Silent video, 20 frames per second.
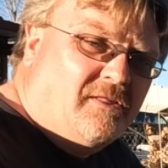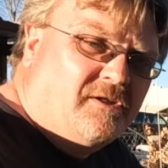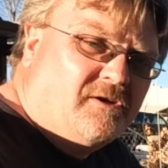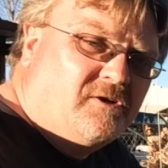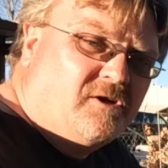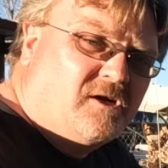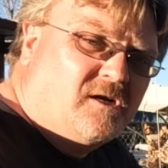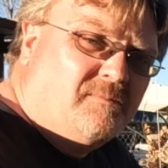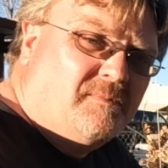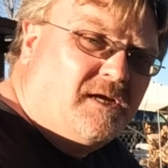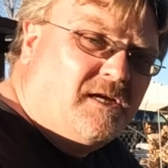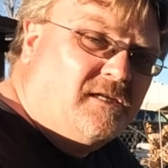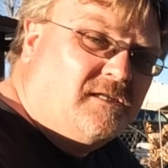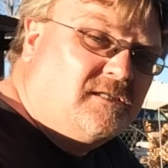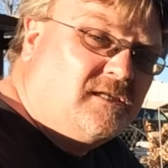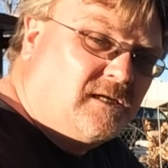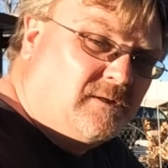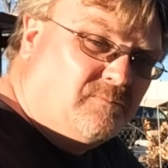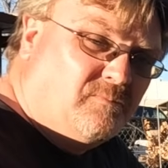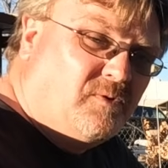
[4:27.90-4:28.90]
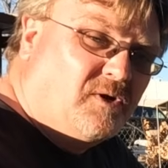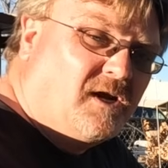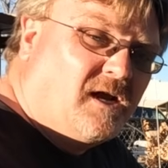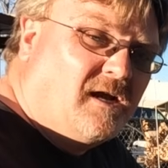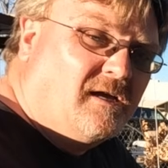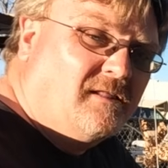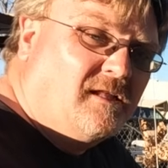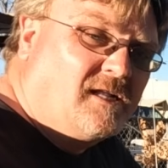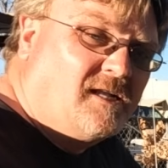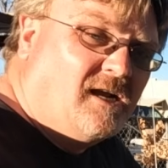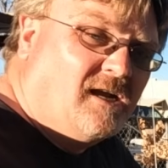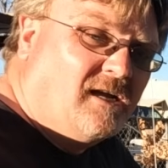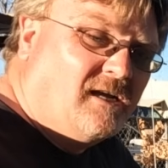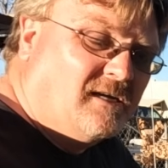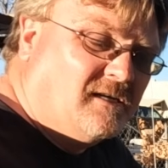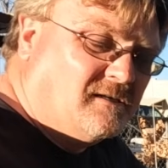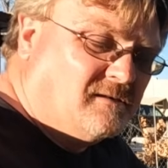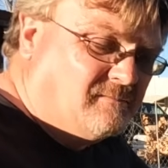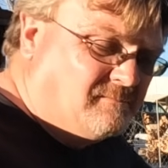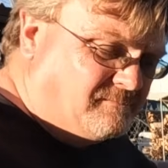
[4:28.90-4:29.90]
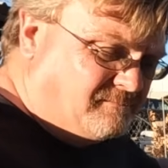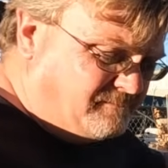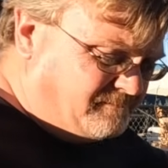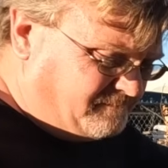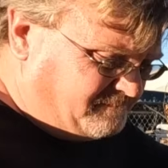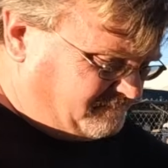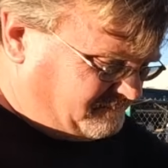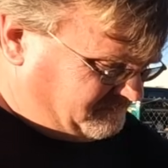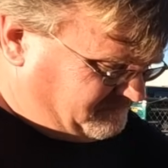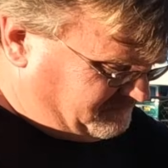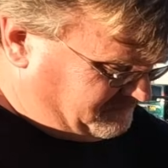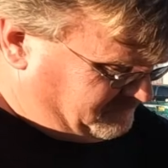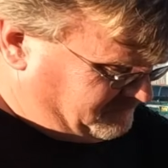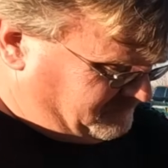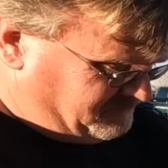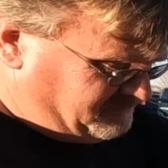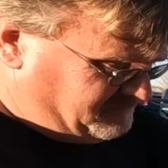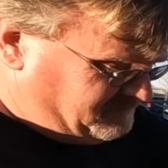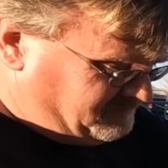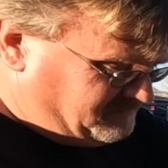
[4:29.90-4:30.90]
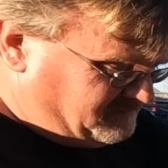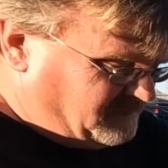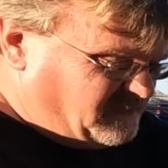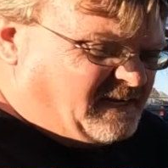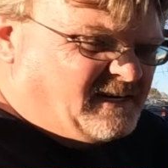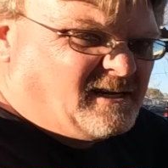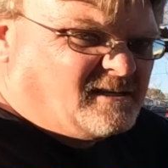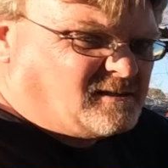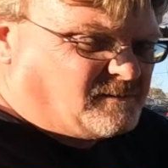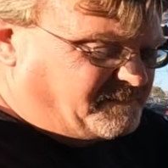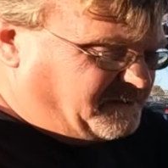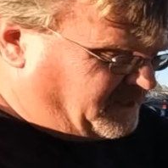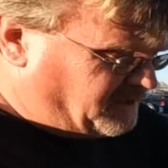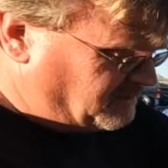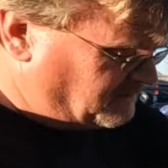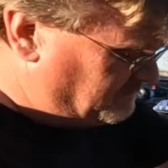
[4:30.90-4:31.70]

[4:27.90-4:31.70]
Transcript: the term is, bring on the shine. He does it better.